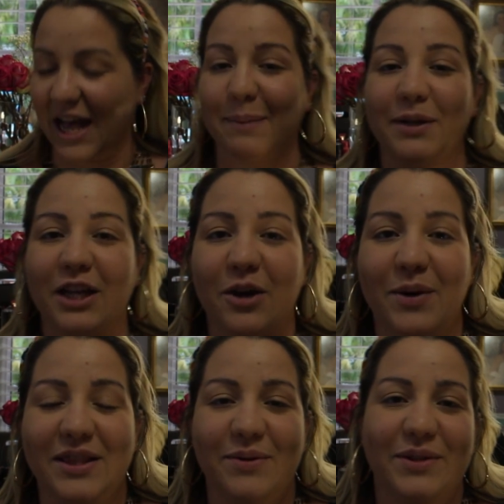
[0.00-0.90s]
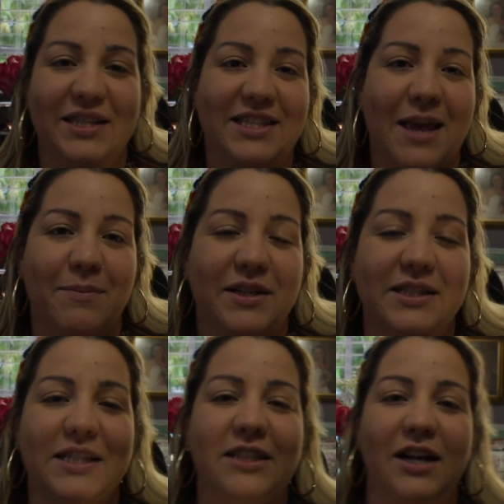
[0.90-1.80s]
I'm going to go in with the same
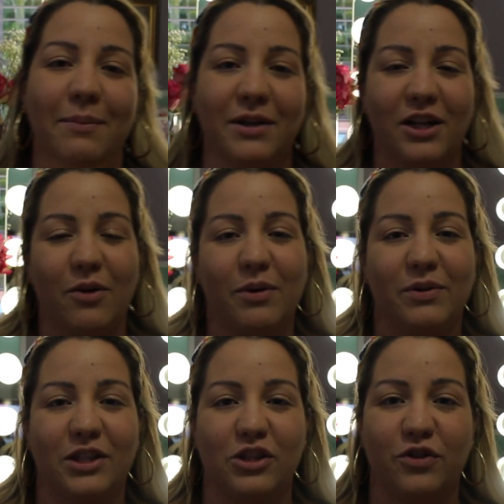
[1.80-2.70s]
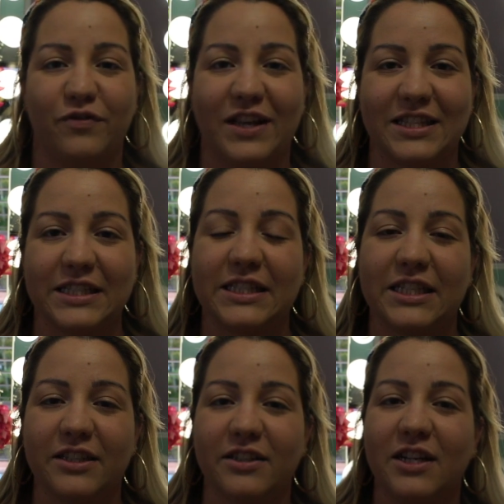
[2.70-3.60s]
concealer. I'm going to go in with the Too Faced
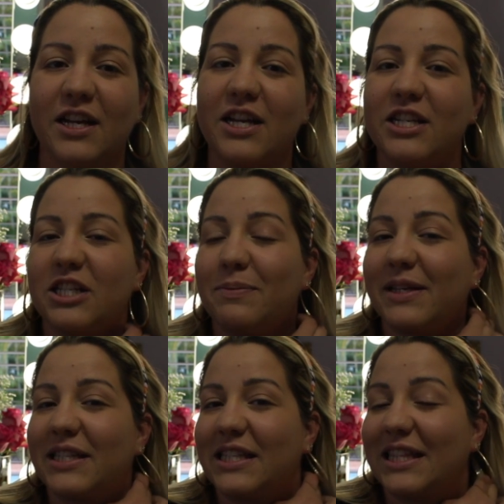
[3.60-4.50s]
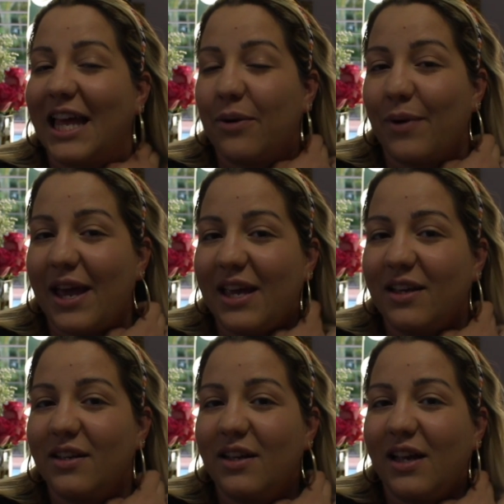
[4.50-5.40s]
concealer just because it's lightweight